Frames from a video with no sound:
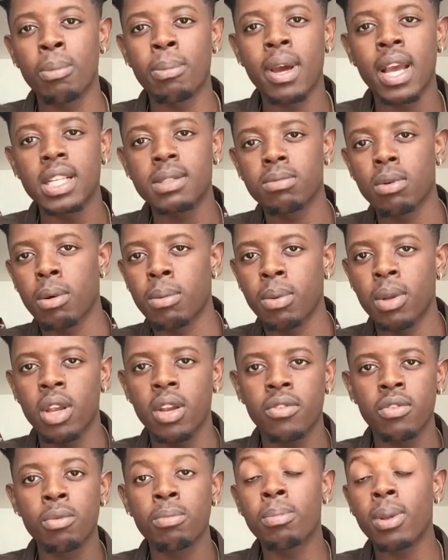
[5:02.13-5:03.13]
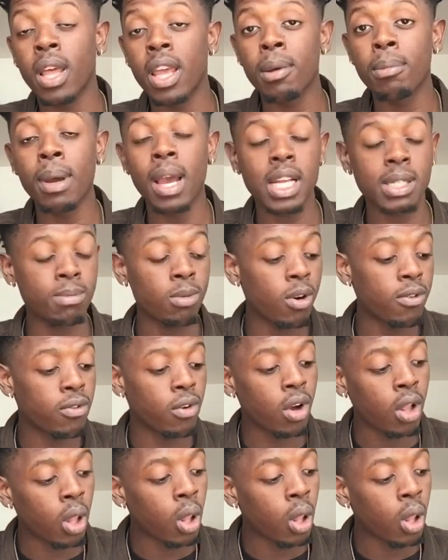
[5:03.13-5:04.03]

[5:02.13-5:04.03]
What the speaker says: a basketball player. If you play basketball for